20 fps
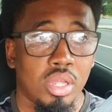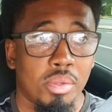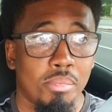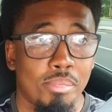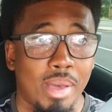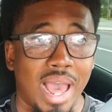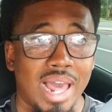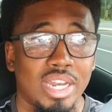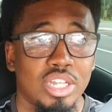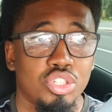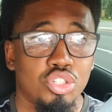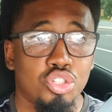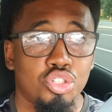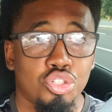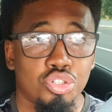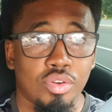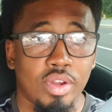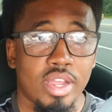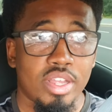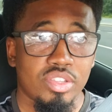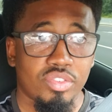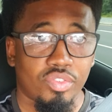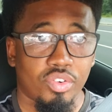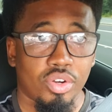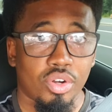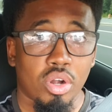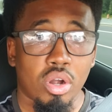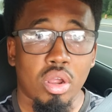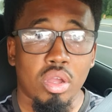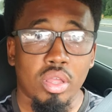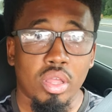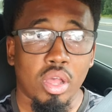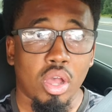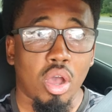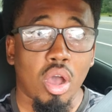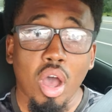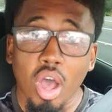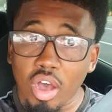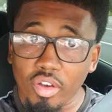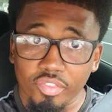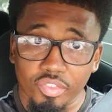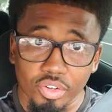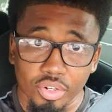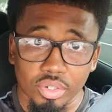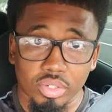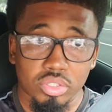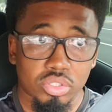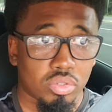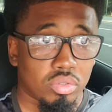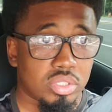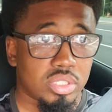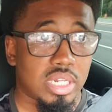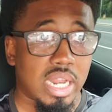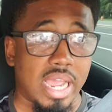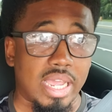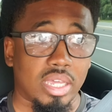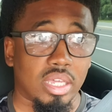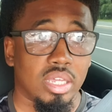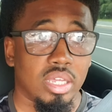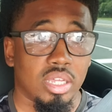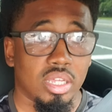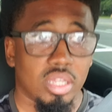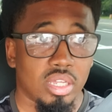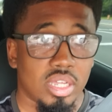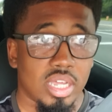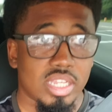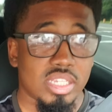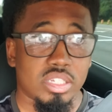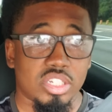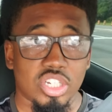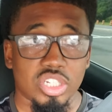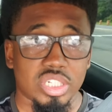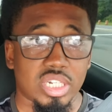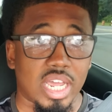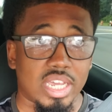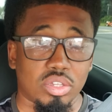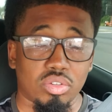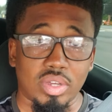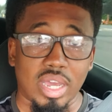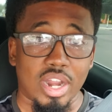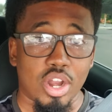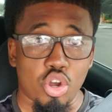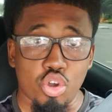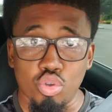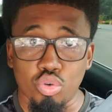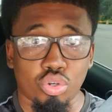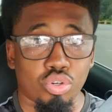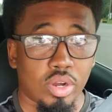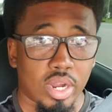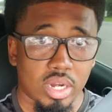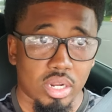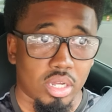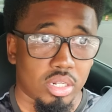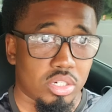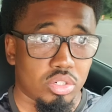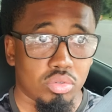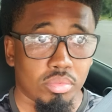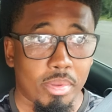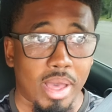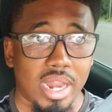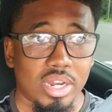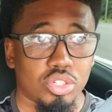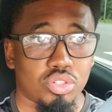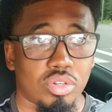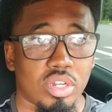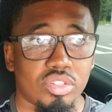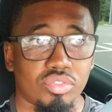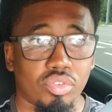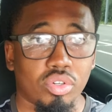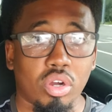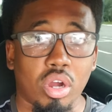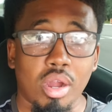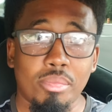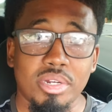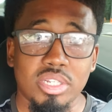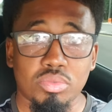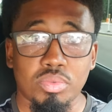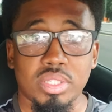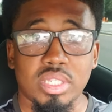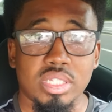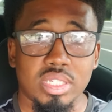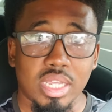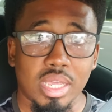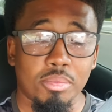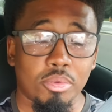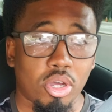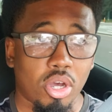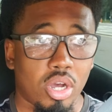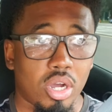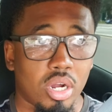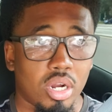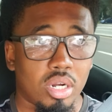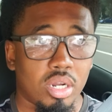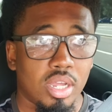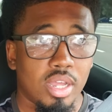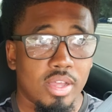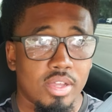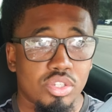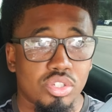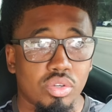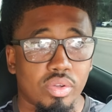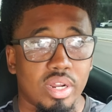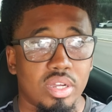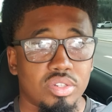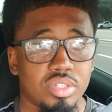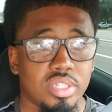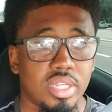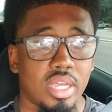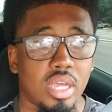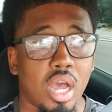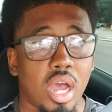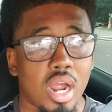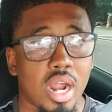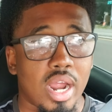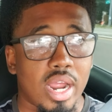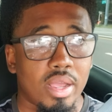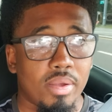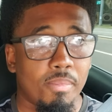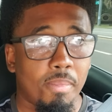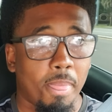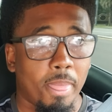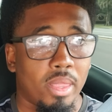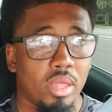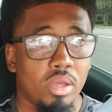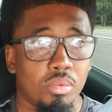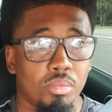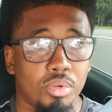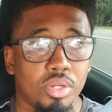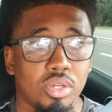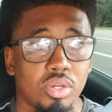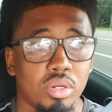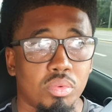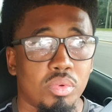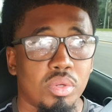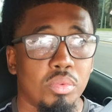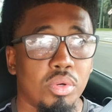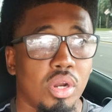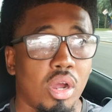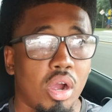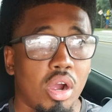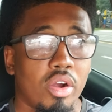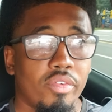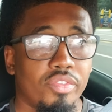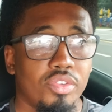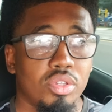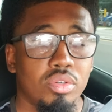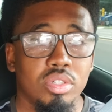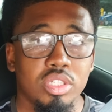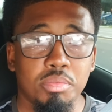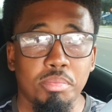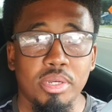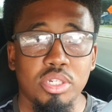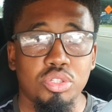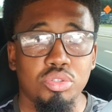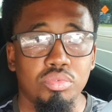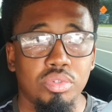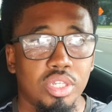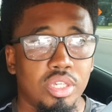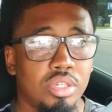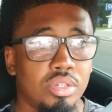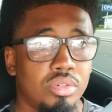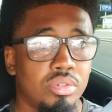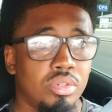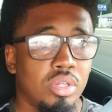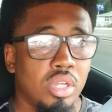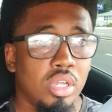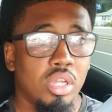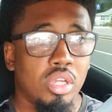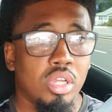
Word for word: balance transfer offer. So it's like, it's just like you got a new credit a new balance transfer card, but it's with the same card. So they'll say, all right, we're gonna, we want to offer you a special deal.